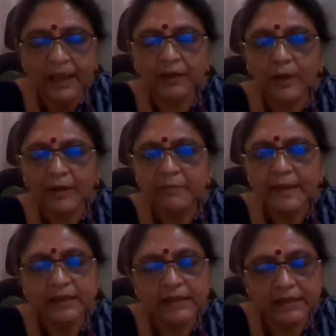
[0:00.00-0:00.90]
And one of
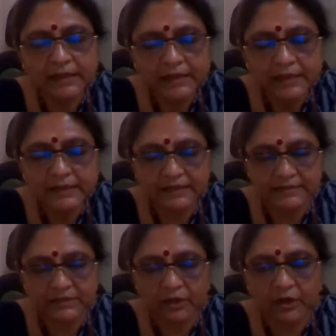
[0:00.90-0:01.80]
my
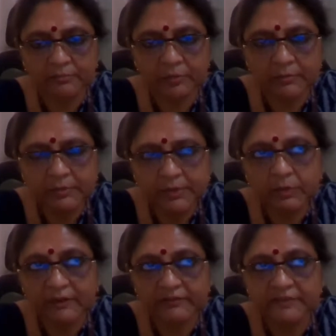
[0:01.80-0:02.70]
earliest, or probably
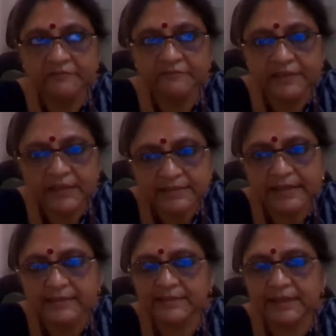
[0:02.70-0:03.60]
one of the first
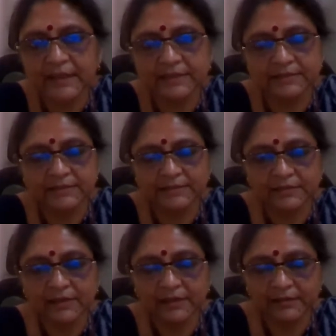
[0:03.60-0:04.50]
exercises
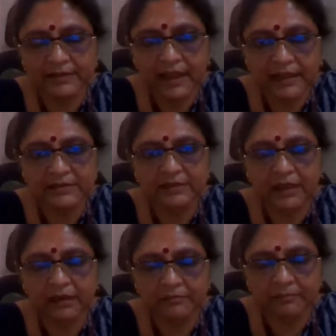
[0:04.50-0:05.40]
that
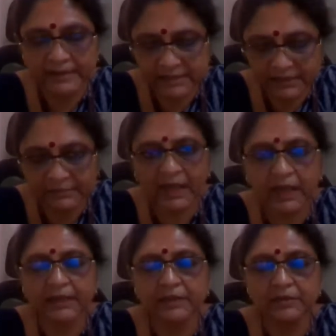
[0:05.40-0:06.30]
my team and
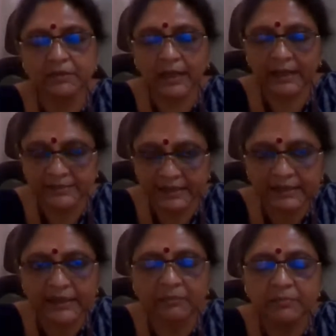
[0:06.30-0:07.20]
I had
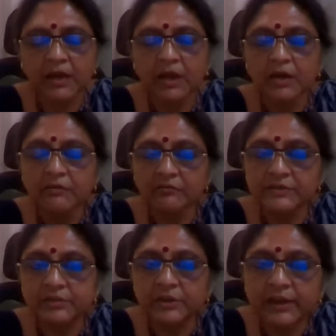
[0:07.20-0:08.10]
taken up
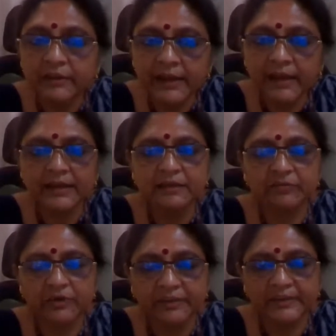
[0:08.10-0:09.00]
was to create
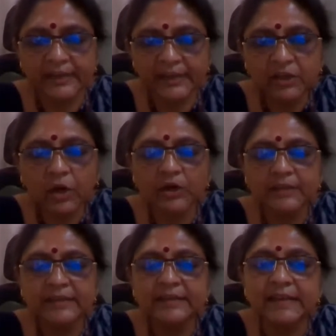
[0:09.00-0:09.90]
what we then
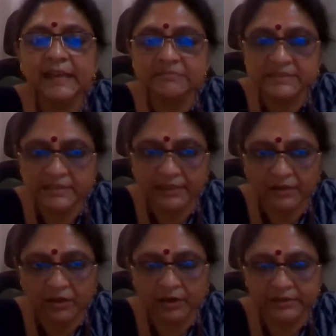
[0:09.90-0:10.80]
called the
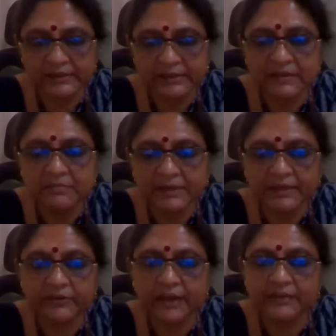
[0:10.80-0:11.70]
DMZ or the
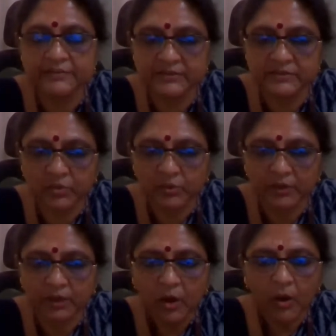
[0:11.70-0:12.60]
demilitarized
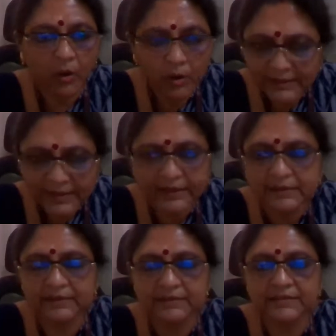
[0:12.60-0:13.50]
zone. All that
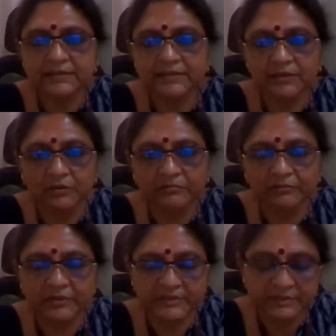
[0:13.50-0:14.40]
it consisted of
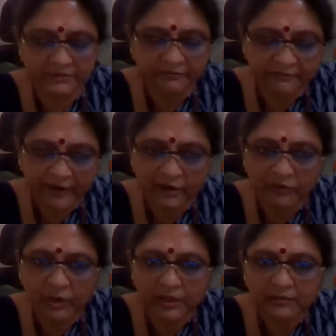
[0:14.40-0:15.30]
was a
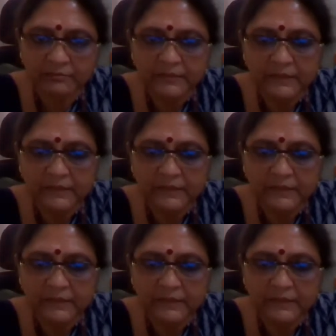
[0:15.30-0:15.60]
firewall,